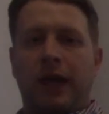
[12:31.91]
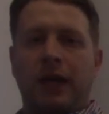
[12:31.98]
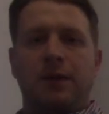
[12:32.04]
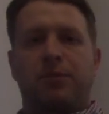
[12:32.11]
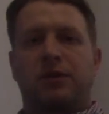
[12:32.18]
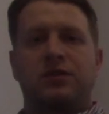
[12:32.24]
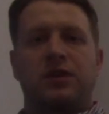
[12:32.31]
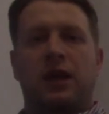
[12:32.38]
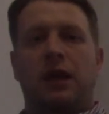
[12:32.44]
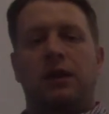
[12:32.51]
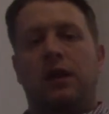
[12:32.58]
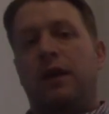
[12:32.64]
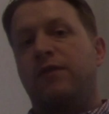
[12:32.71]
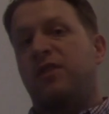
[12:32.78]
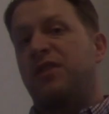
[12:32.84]

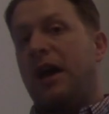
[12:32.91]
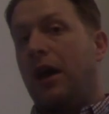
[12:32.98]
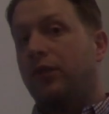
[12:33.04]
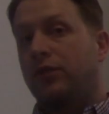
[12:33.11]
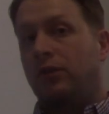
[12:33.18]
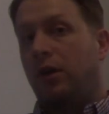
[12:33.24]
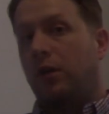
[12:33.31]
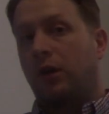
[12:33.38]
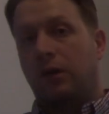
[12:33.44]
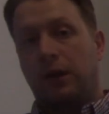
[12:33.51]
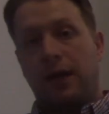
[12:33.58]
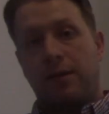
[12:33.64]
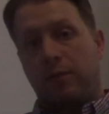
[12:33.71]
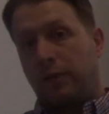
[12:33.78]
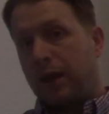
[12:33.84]
80% of a $1,000
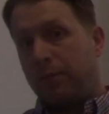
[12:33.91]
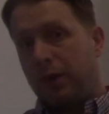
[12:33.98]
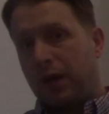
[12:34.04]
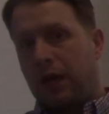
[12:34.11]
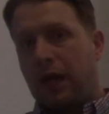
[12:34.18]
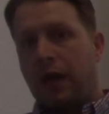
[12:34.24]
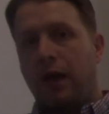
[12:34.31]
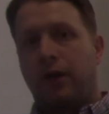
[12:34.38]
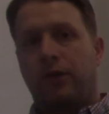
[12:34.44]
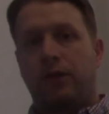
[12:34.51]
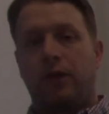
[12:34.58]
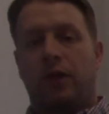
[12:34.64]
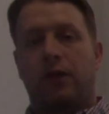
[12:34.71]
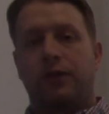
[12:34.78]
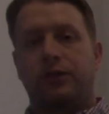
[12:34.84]
claim. They pay $800.